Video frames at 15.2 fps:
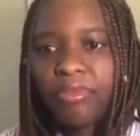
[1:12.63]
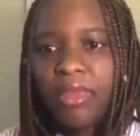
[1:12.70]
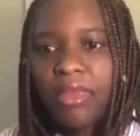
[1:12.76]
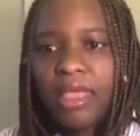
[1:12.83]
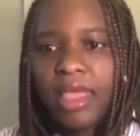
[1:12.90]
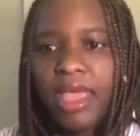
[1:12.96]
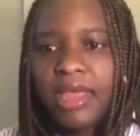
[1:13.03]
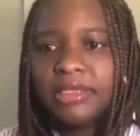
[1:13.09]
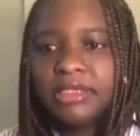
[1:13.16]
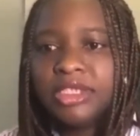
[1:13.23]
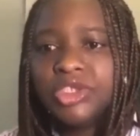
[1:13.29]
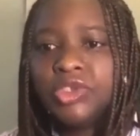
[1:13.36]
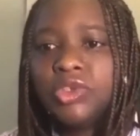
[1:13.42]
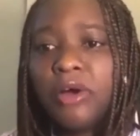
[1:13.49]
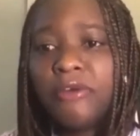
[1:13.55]
And
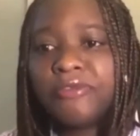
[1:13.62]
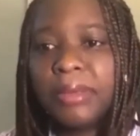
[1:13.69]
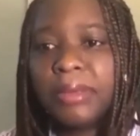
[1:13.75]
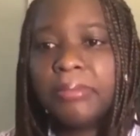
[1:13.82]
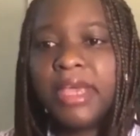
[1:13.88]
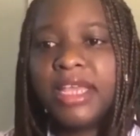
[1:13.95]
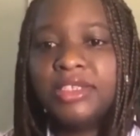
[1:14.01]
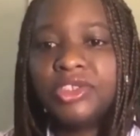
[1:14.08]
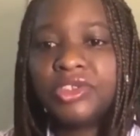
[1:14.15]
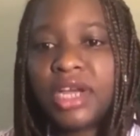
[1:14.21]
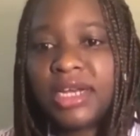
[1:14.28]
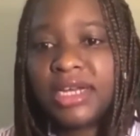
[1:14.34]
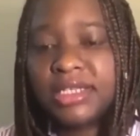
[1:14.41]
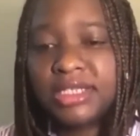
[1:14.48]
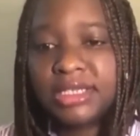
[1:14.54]
two of the main
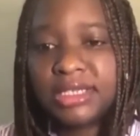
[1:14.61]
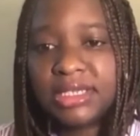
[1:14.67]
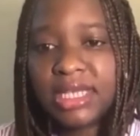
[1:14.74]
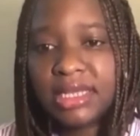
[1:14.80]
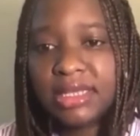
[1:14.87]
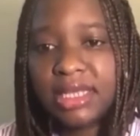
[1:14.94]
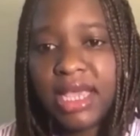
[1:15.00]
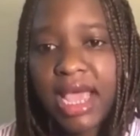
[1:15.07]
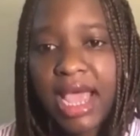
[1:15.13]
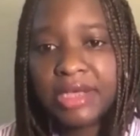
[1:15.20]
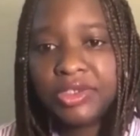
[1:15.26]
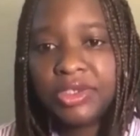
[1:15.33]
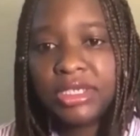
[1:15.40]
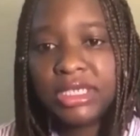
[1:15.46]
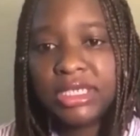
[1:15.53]
strategies that they
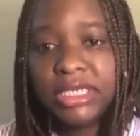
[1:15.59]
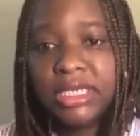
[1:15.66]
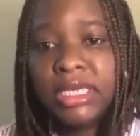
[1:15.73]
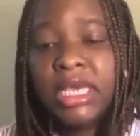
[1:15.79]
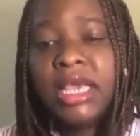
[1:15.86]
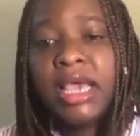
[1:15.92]
actually